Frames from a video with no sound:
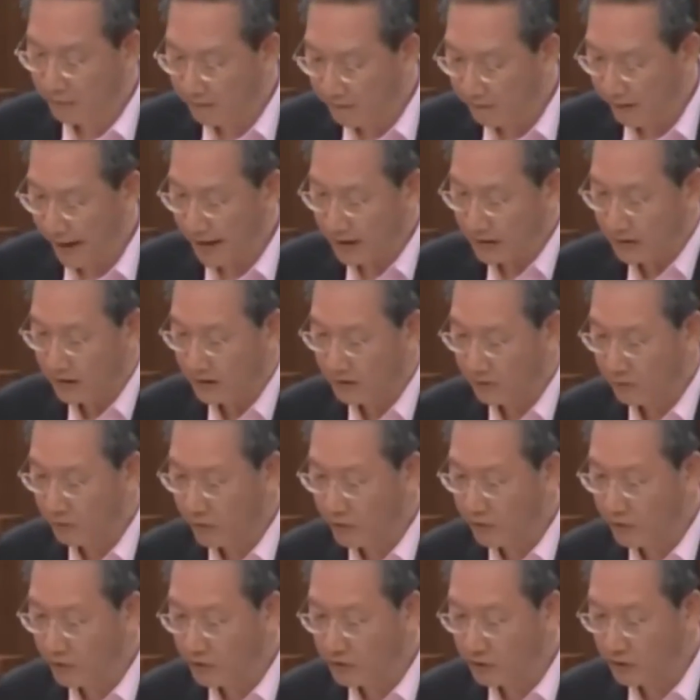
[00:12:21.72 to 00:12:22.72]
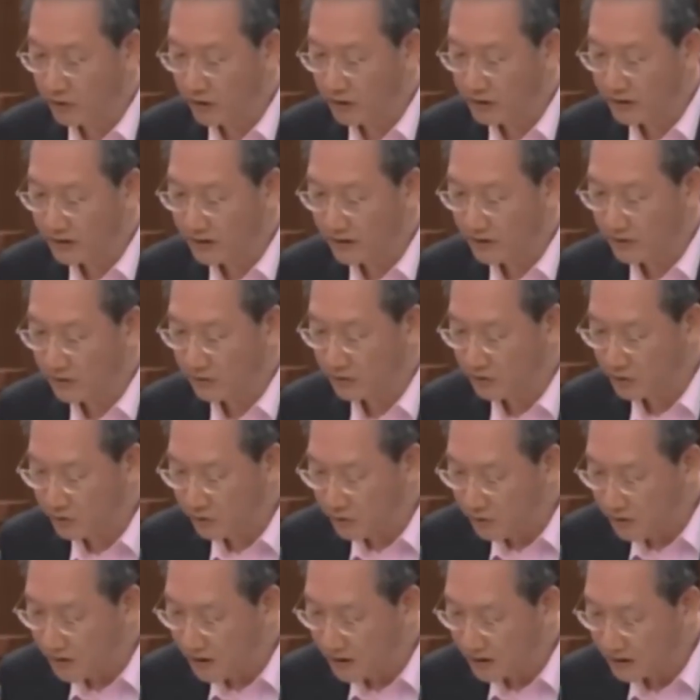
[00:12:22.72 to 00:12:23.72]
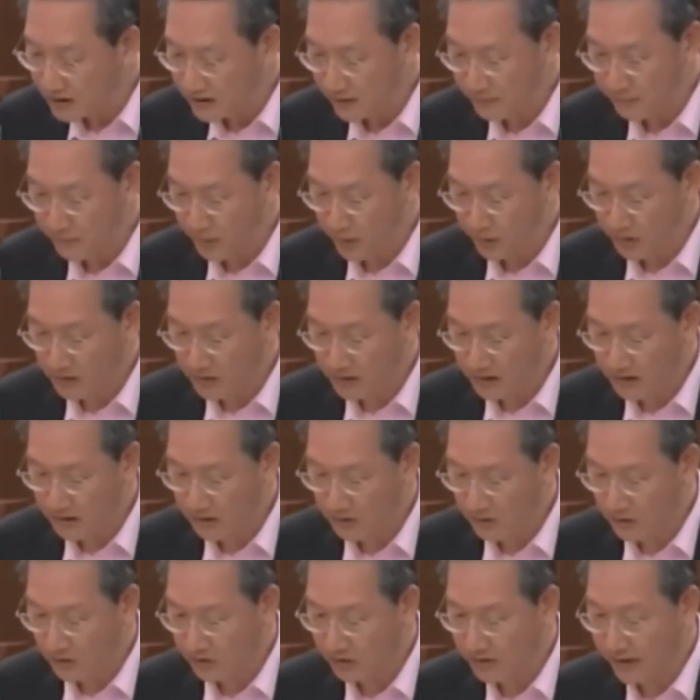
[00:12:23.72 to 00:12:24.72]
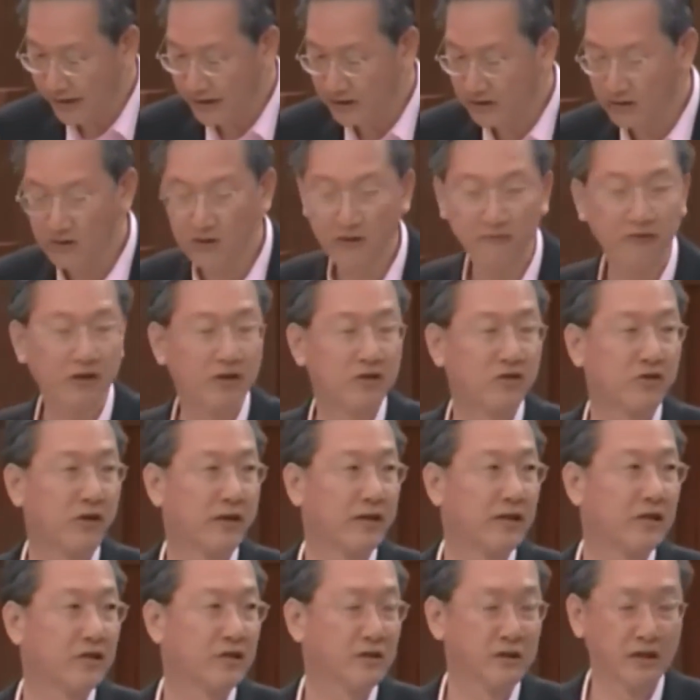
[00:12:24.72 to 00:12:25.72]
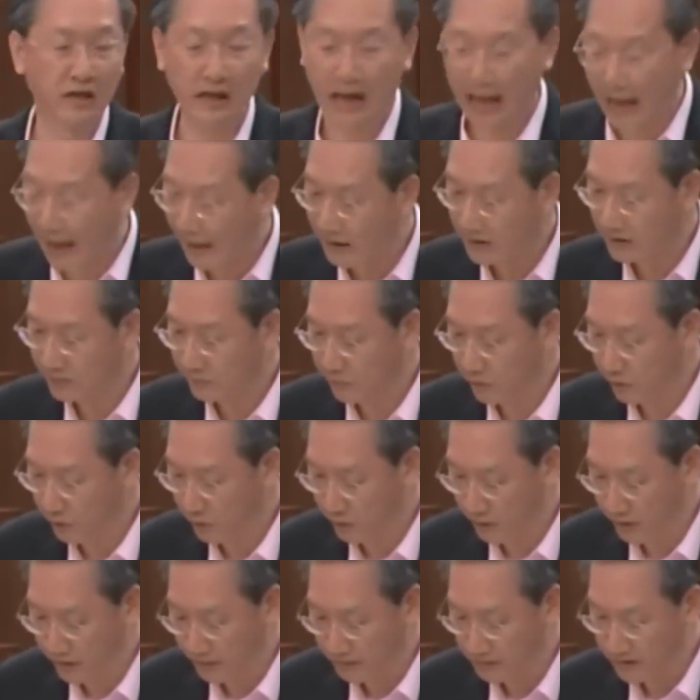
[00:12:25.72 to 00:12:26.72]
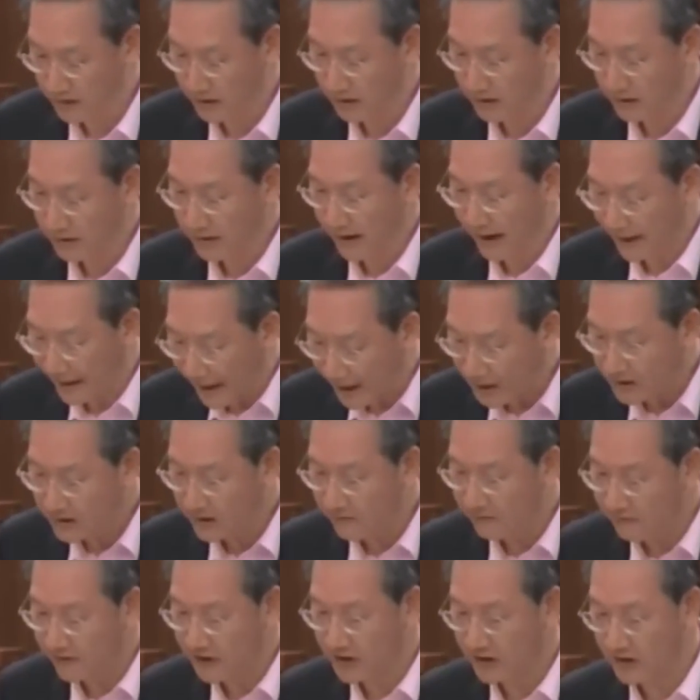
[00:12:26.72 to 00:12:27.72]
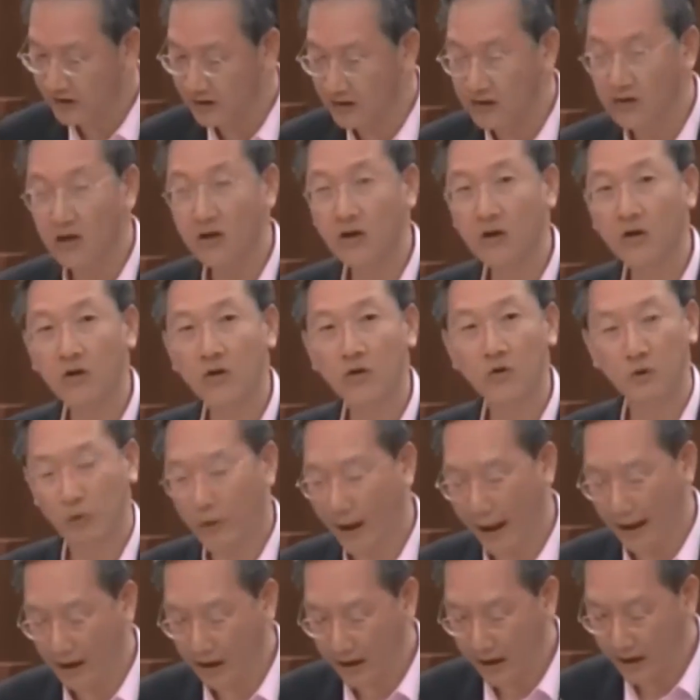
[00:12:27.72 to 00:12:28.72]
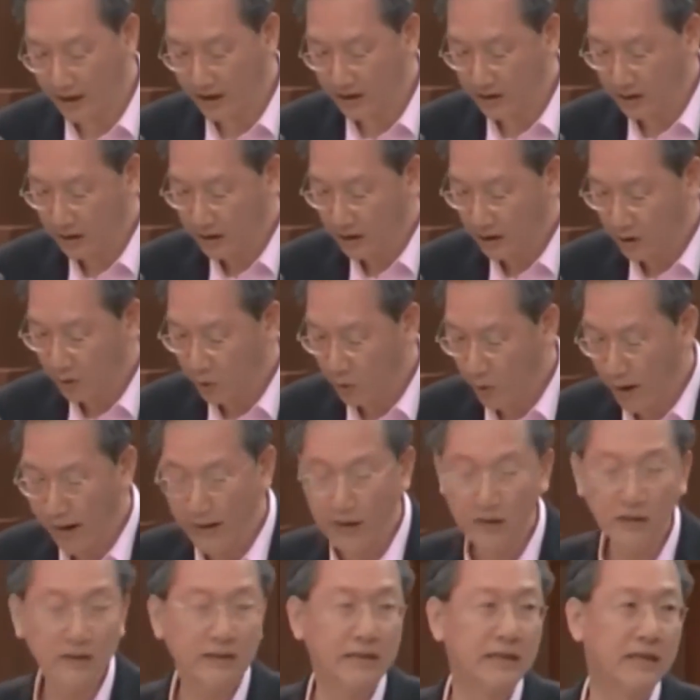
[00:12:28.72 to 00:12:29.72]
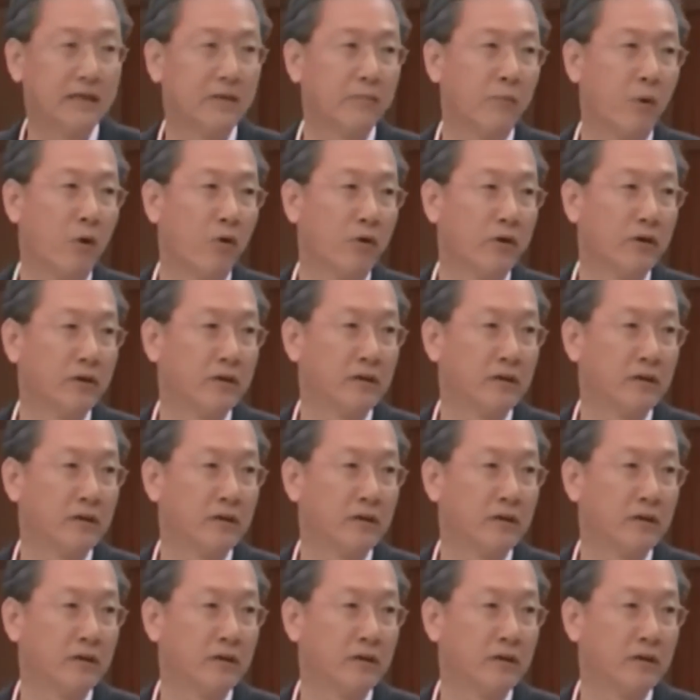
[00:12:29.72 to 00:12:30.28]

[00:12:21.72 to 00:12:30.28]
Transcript: Finally, we also continue to support the creations of a traditional arts programs and activities to engage a wider Singaporean